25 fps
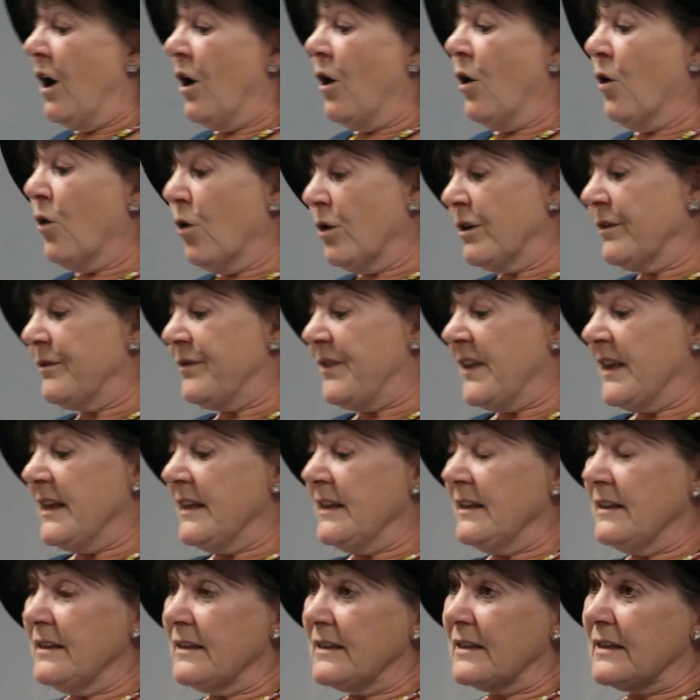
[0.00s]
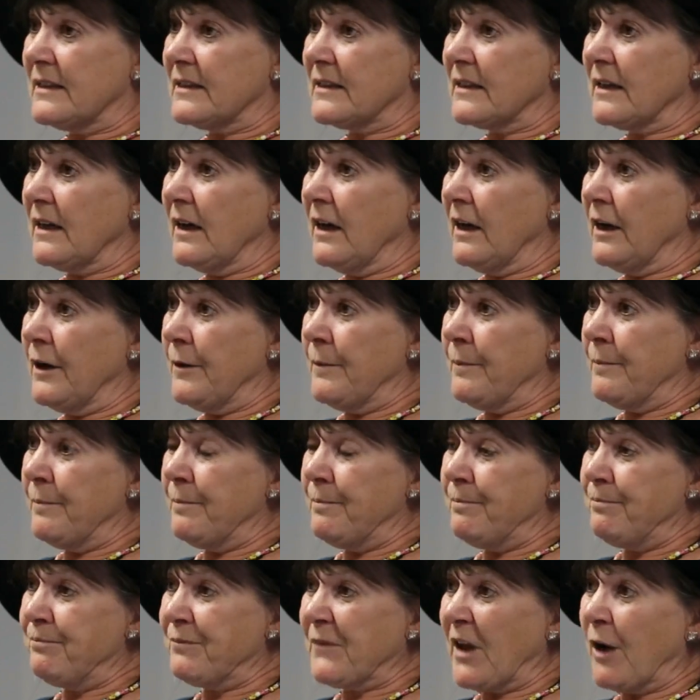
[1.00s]
All of these
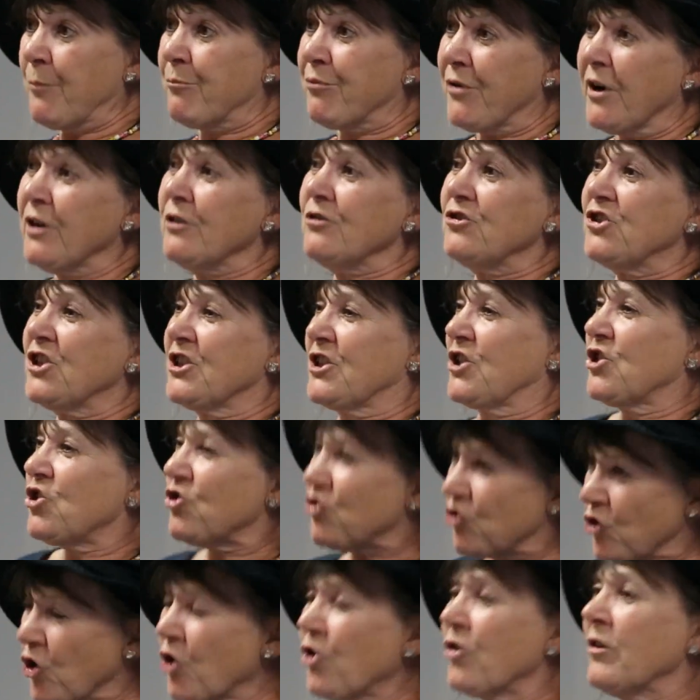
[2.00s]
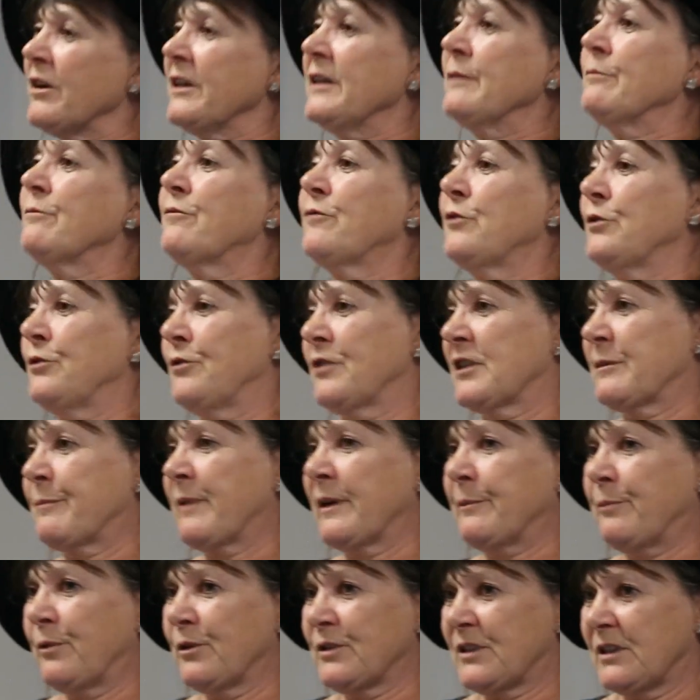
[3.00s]
approaches are strongly influenced
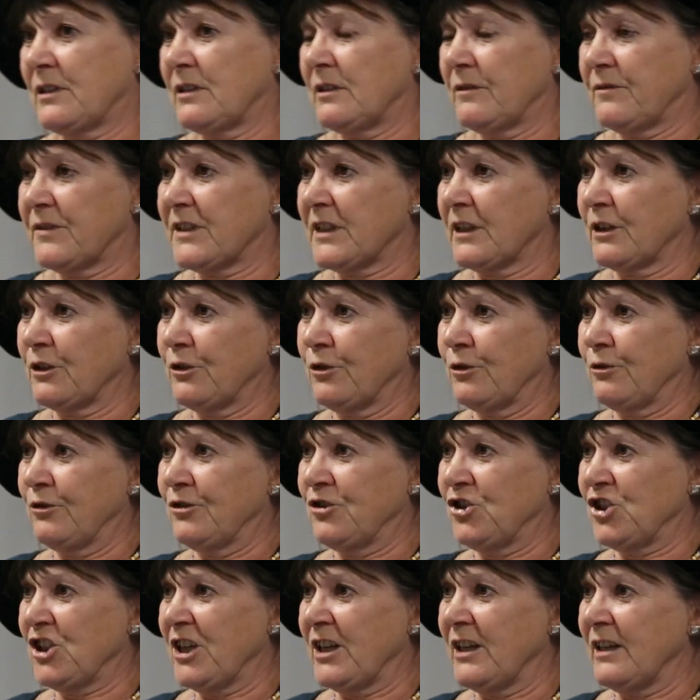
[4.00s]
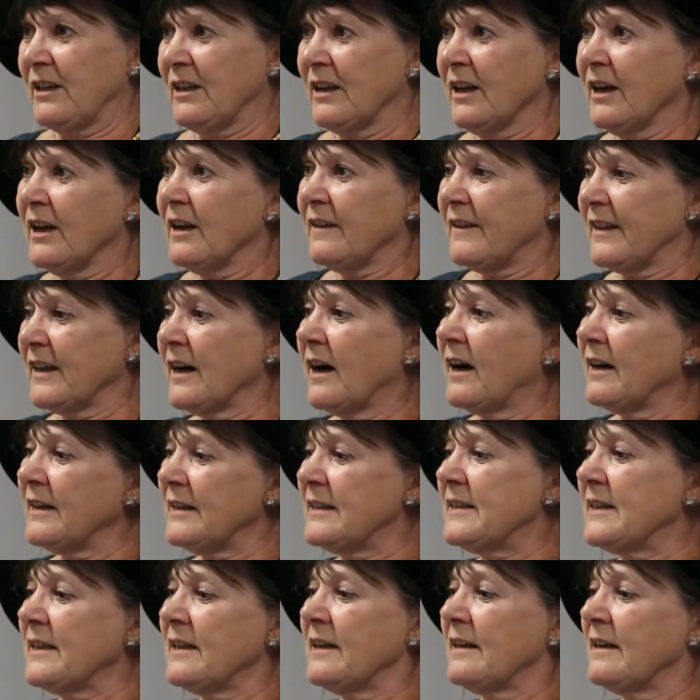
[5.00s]
by positive psychology, the
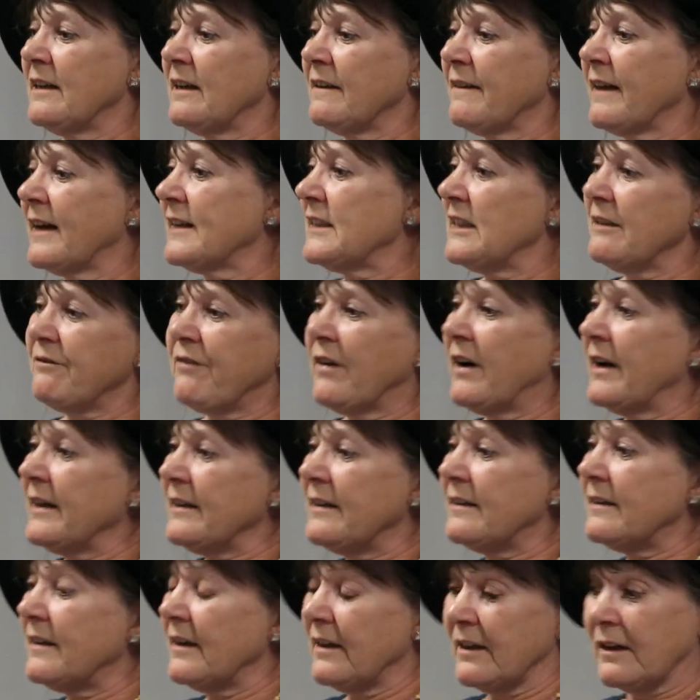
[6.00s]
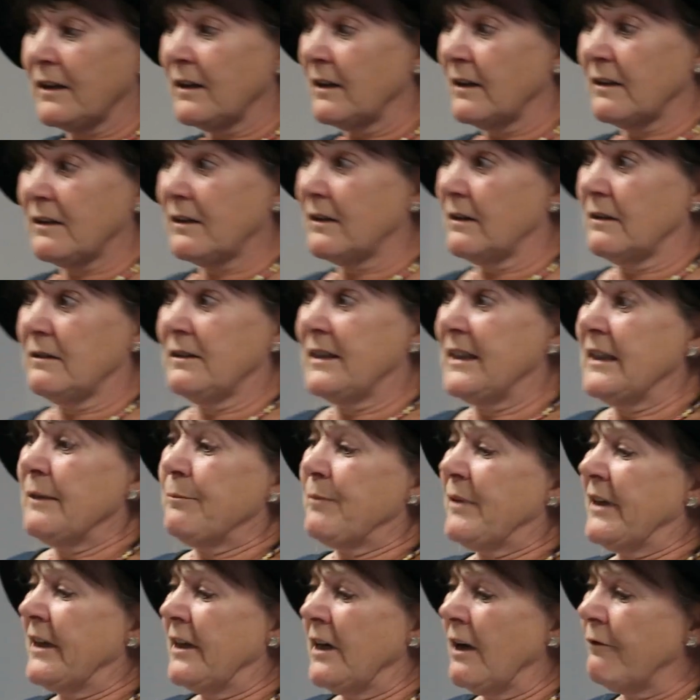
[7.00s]
idea that if I think
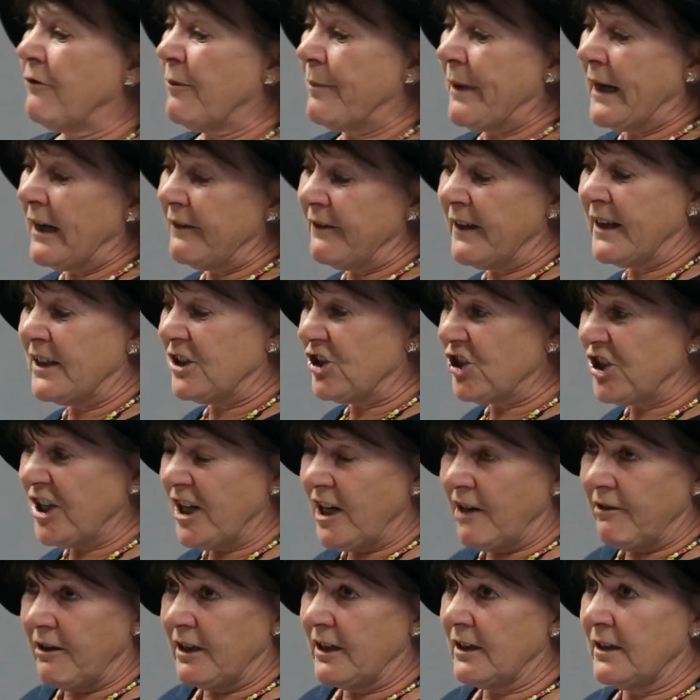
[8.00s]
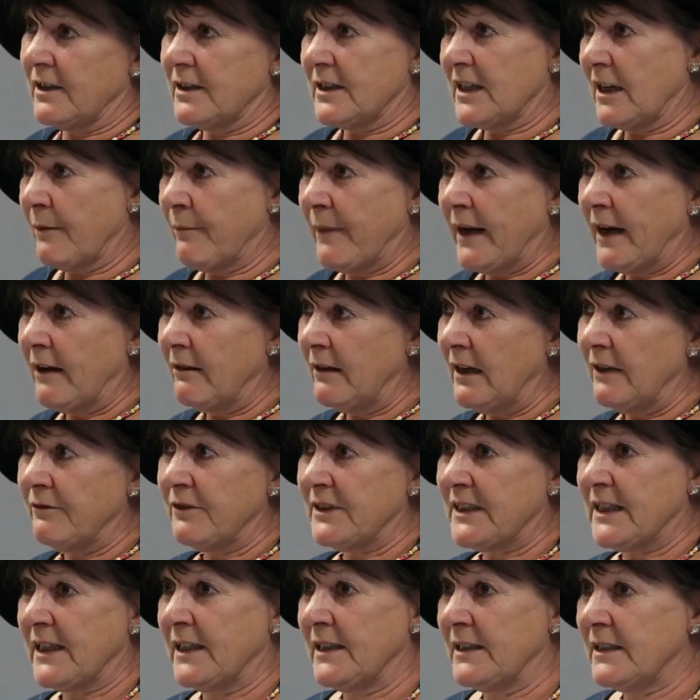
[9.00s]
deeply enough about that chair, it can somehow
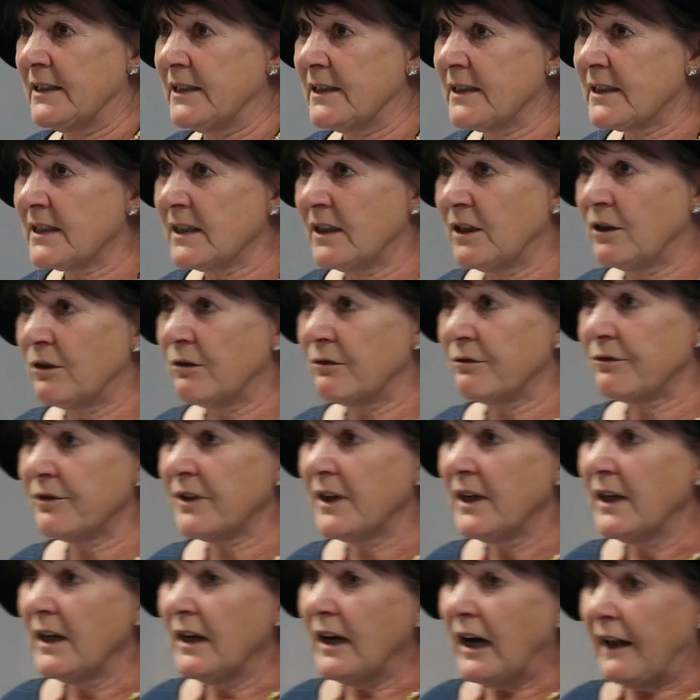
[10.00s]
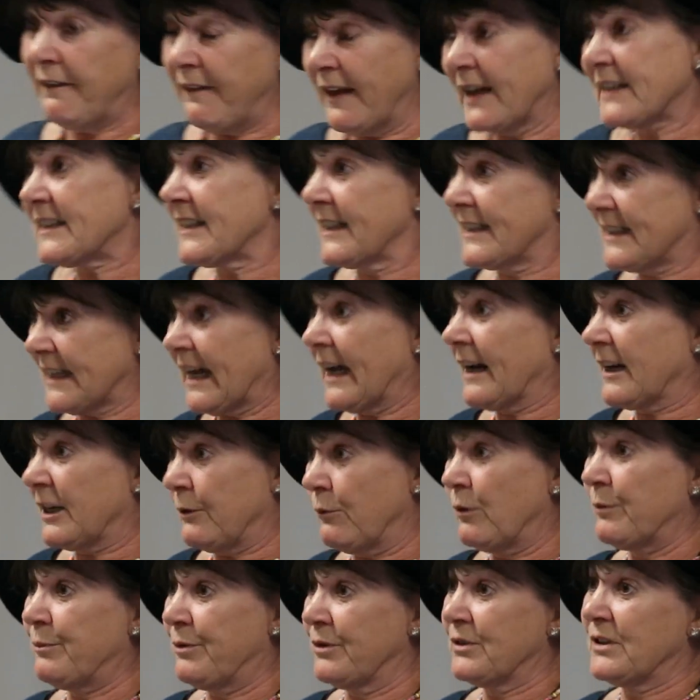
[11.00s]
levitate itself. And that's exactly
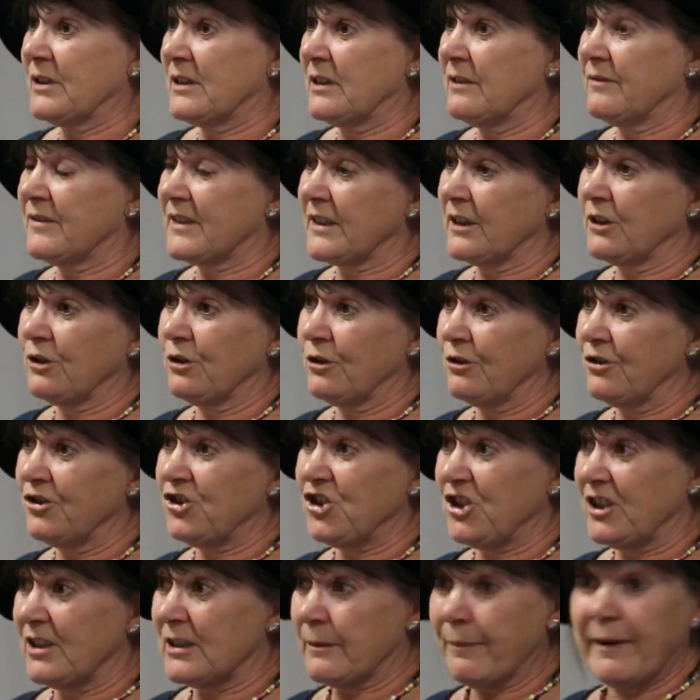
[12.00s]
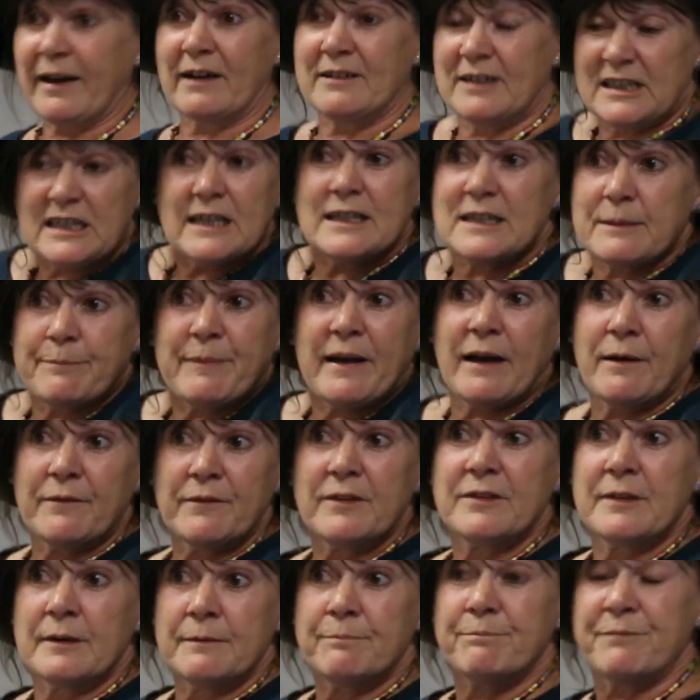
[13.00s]
what positive psychology is about. It's about
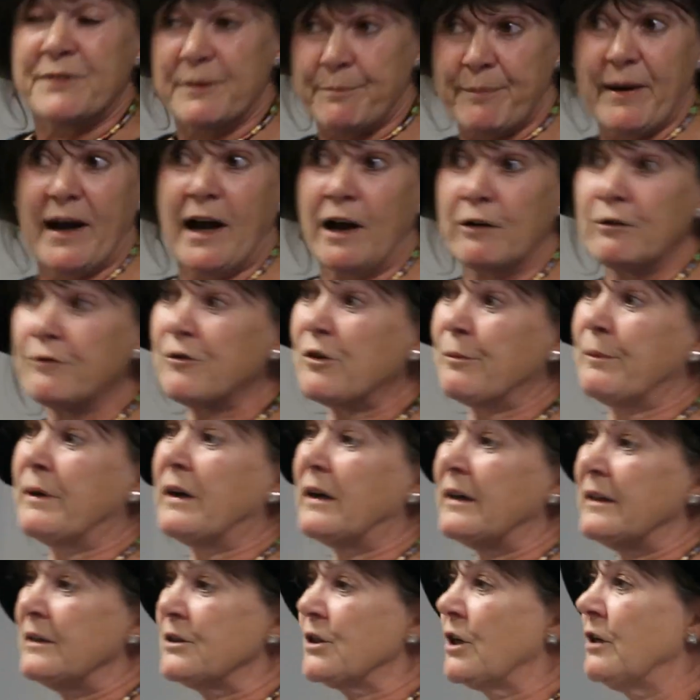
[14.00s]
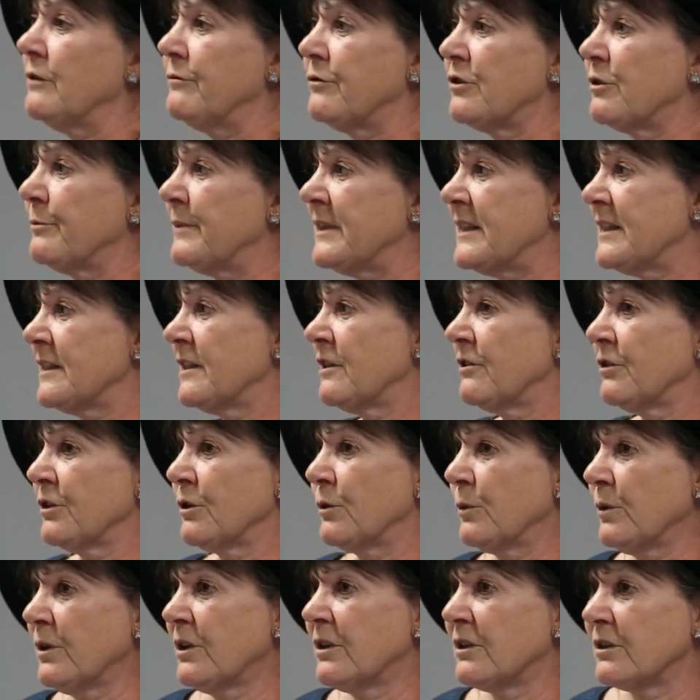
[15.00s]
the power of the mind over the material
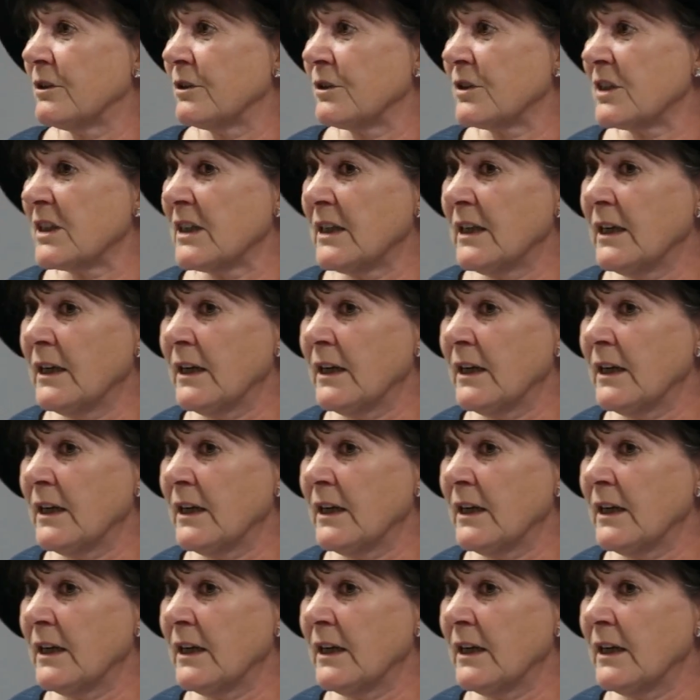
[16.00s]
world.